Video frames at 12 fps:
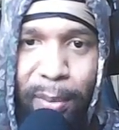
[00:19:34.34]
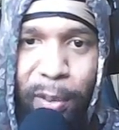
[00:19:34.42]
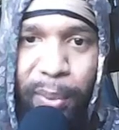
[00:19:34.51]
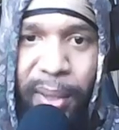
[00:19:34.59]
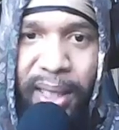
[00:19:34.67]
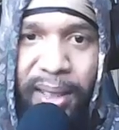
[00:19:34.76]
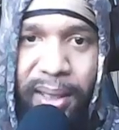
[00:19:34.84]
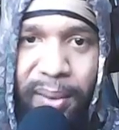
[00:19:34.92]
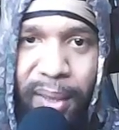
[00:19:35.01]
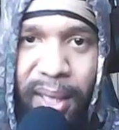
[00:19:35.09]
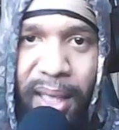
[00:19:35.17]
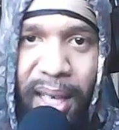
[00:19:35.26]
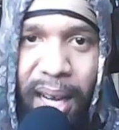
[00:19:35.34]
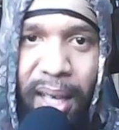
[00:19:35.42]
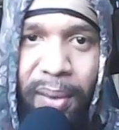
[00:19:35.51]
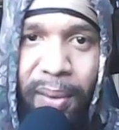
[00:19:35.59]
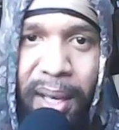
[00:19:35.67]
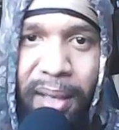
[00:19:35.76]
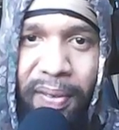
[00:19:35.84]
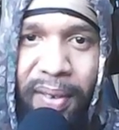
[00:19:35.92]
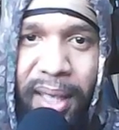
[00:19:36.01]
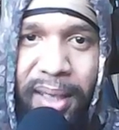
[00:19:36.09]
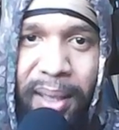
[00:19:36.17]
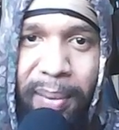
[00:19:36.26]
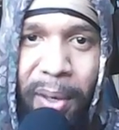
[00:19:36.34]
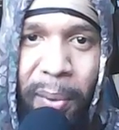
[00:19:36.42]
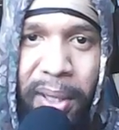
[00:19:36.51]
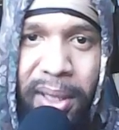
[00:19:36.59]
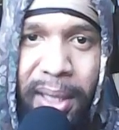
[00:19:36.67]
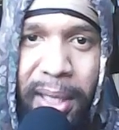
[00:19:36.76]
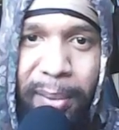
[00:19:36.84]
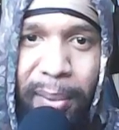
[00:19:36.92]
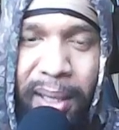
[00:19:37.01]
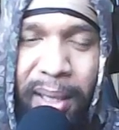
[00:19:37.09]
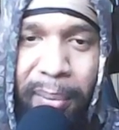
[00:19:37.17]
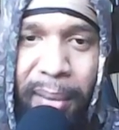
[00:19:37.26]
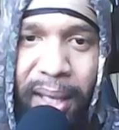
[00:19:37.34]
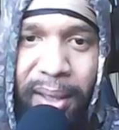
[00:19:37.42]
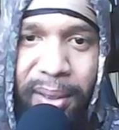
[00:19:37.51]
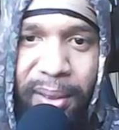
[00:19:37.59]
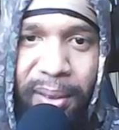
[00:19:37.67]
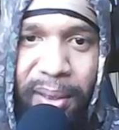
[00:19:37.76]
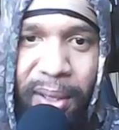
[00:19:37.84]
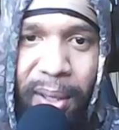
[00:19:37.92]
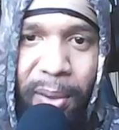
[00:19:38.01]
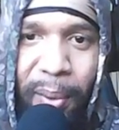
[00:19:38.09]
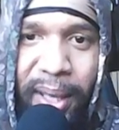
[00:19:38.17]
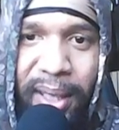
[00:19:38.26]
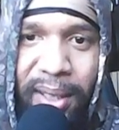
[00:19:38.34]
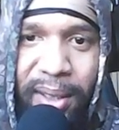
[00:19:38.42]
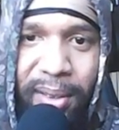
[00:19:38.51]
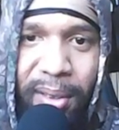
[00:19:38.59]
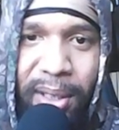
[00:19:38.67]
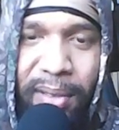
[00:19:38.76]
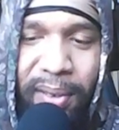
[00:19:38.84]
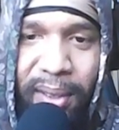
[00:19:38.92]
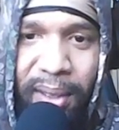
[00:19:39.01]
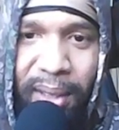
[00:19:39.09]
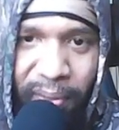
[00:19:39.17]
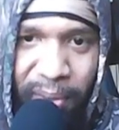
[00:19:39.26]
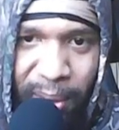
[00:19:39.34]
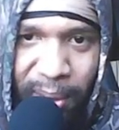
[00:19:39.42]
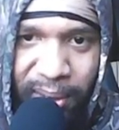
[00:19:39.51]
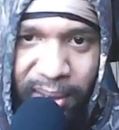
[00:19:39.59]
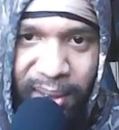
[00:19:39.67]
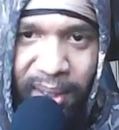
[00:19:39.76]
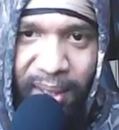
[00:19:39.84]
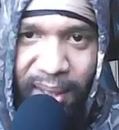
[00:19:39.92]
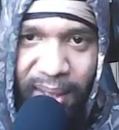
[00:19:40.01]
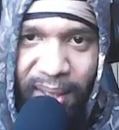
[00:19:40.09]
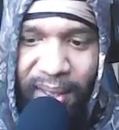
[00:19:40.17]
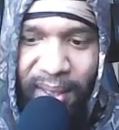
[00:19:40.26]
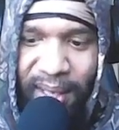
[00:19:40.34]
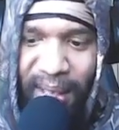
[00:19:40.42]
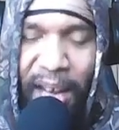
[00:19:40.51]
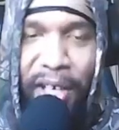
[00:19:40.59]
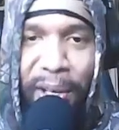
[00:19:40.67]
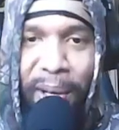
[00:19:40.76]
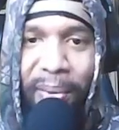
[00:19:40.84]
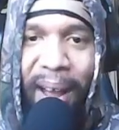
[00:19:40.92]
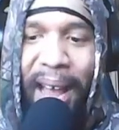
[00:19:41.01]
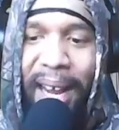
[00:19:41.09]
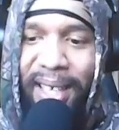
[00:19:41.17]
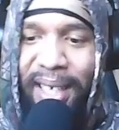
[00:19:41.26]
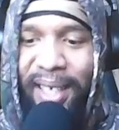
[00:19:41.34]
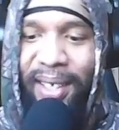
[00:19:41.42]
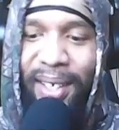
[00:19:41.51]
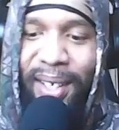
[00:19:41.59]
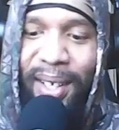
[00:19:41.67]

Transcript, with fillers: Let's move places. What? I don't want to fight somewhere where the snakes may come back to. You're quite distrustful, of course. And you're raggedy.